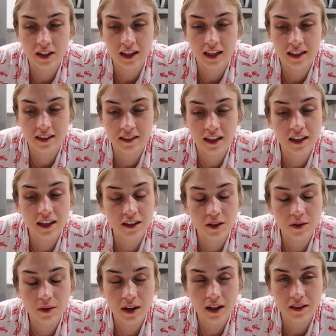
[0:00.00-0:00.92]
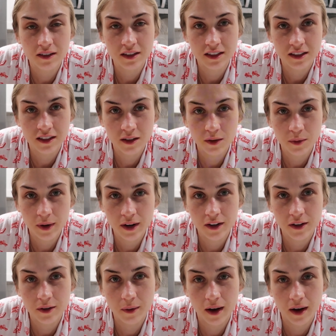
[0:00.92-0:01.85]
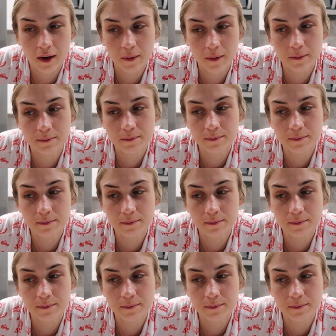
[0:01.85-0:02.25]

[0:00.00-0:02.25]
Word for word: can't take you out, he's going to wear you out.